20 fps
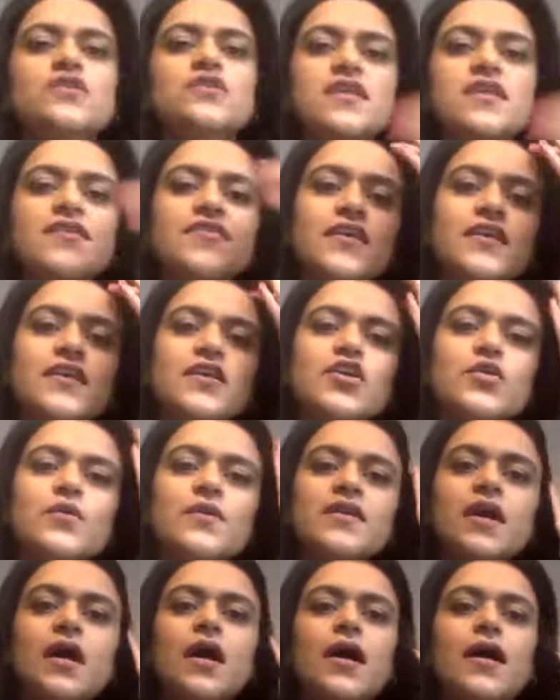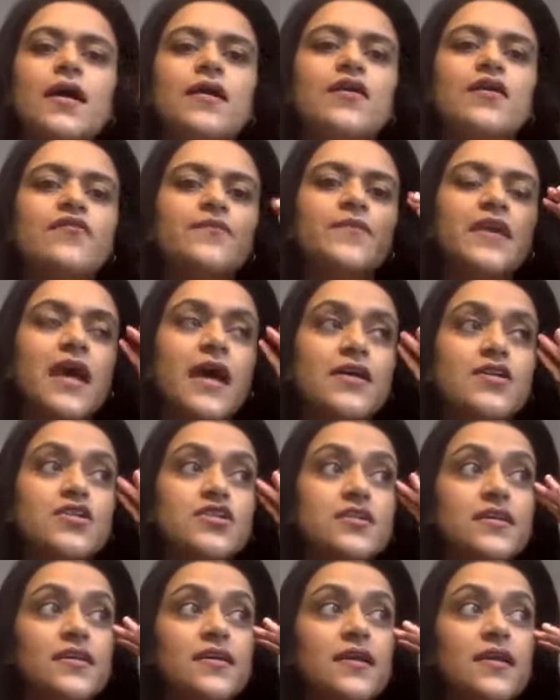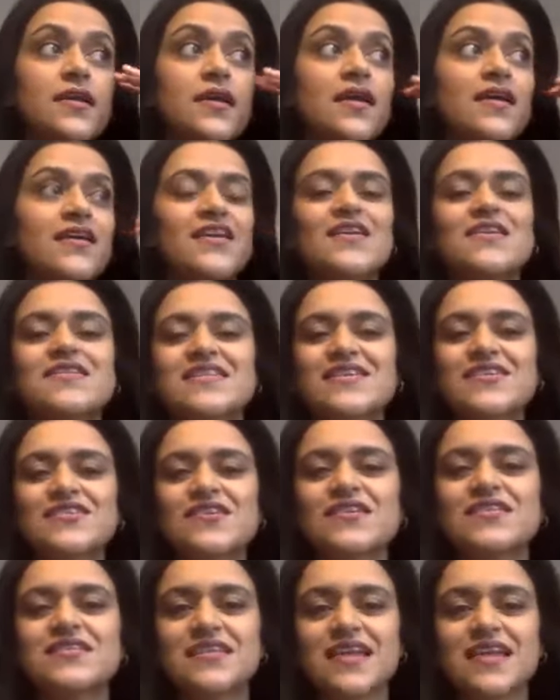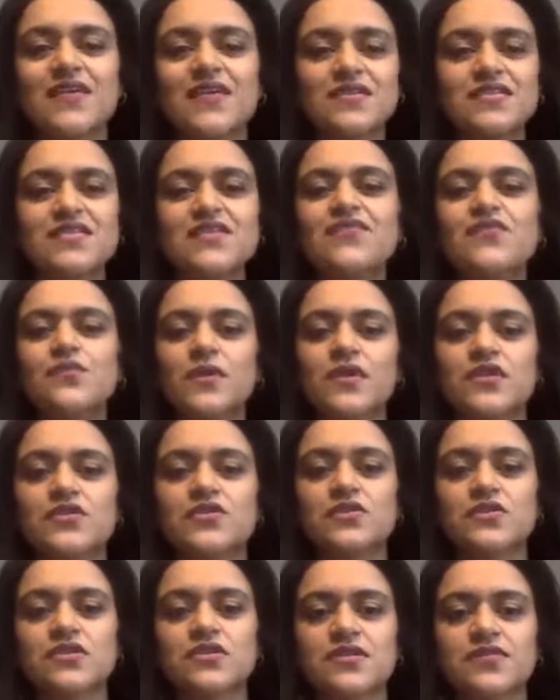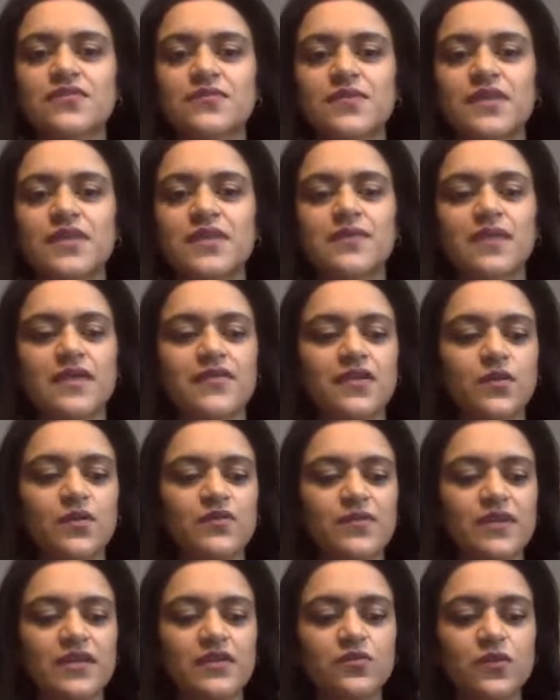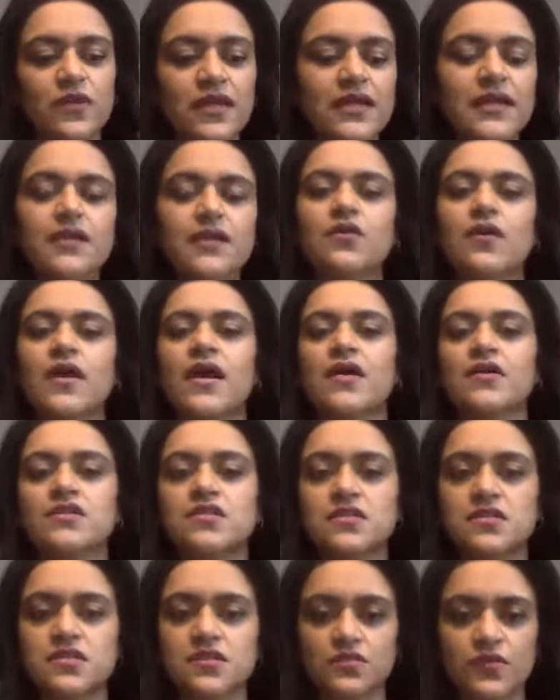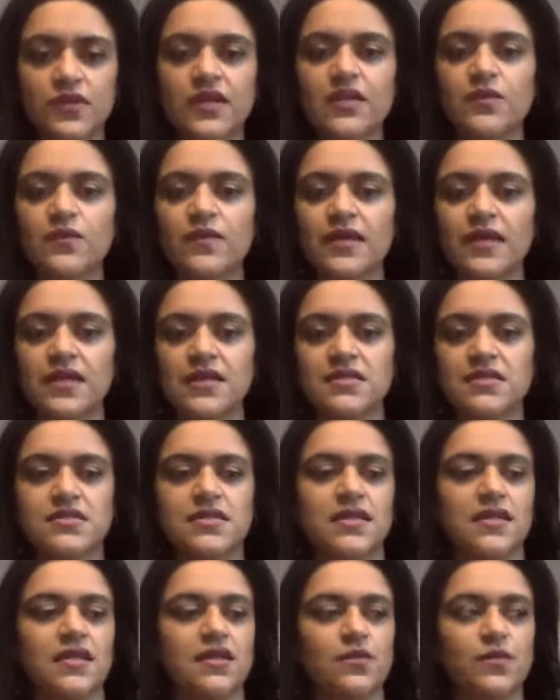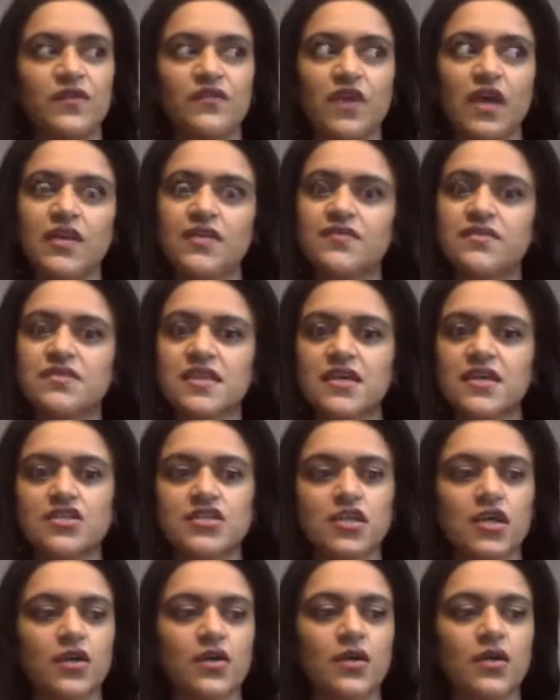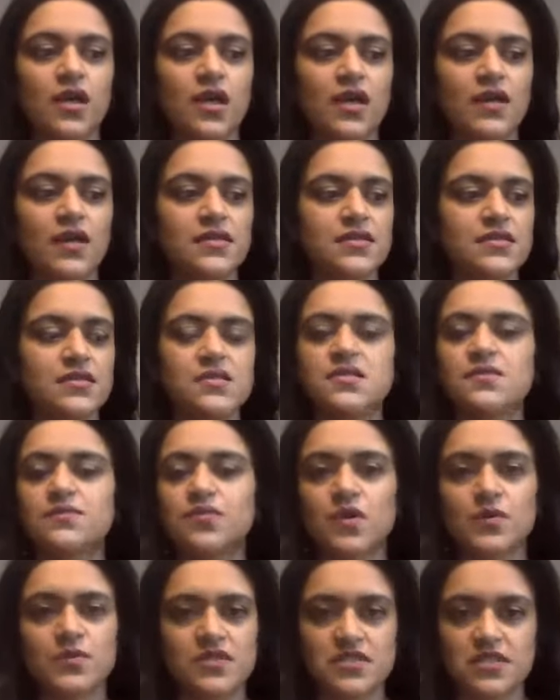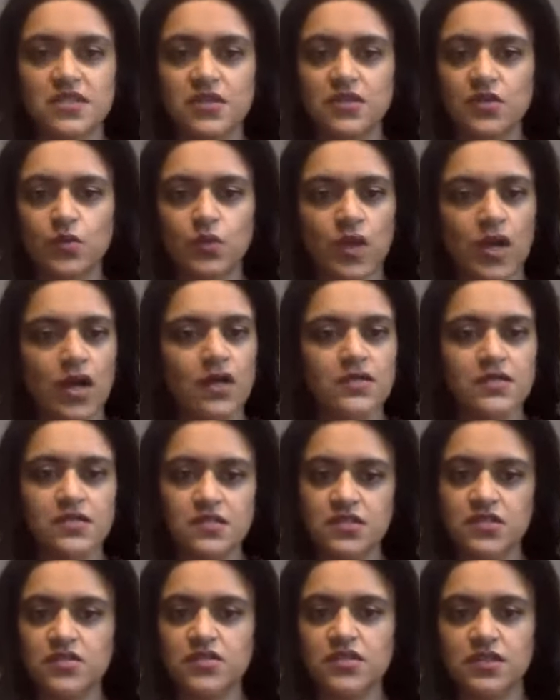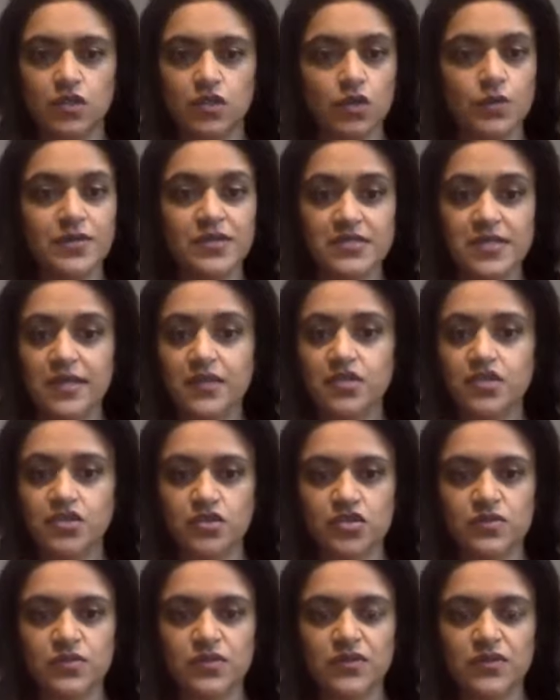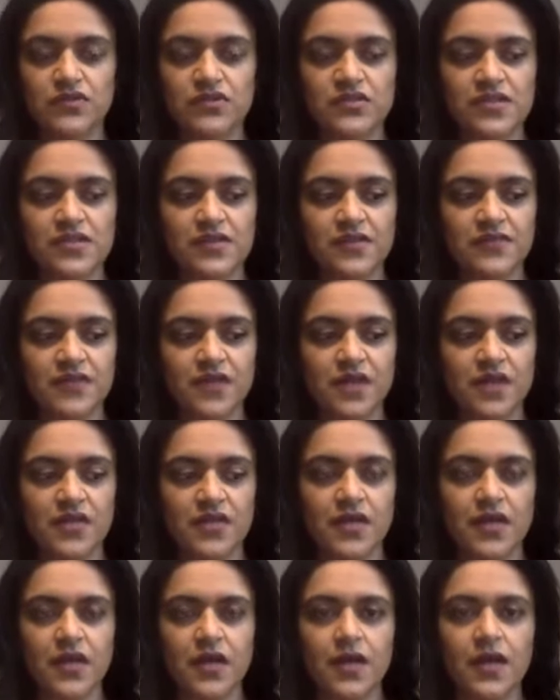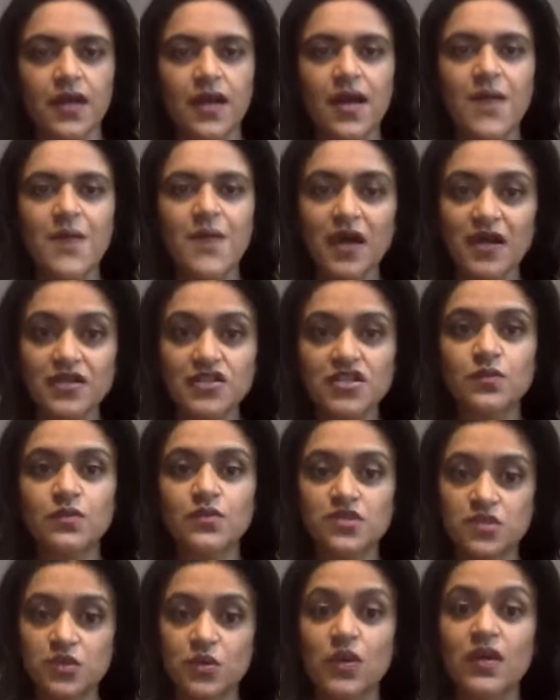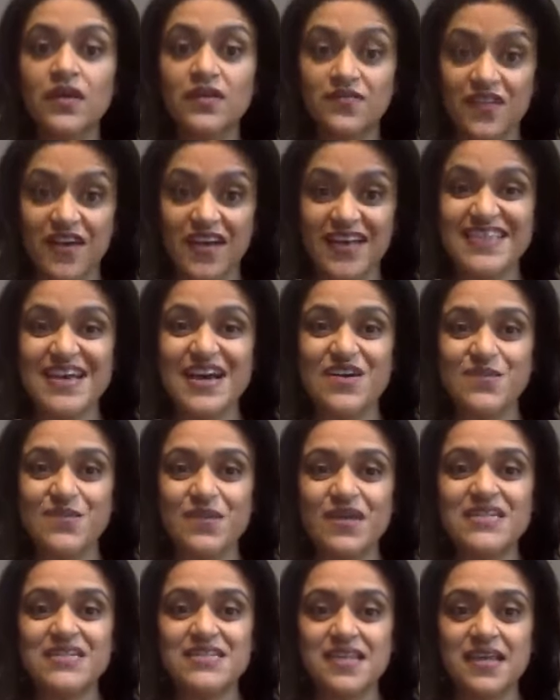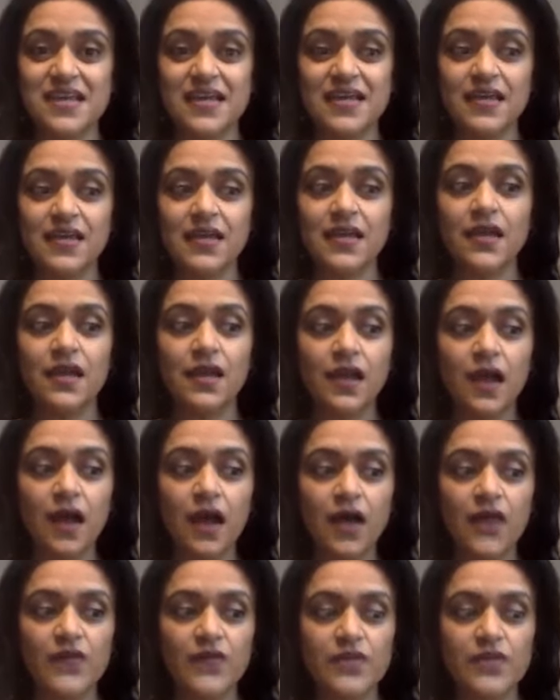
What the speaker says: Because I think you and I have been actually, you know, it's interesting how it's different when you talk to different people. I think we've been really grounded and really realistic. And we've kind of said, you know, this isn't promising you the world. It's using your potential to move yourself further. But I do want to qualify that by saying I've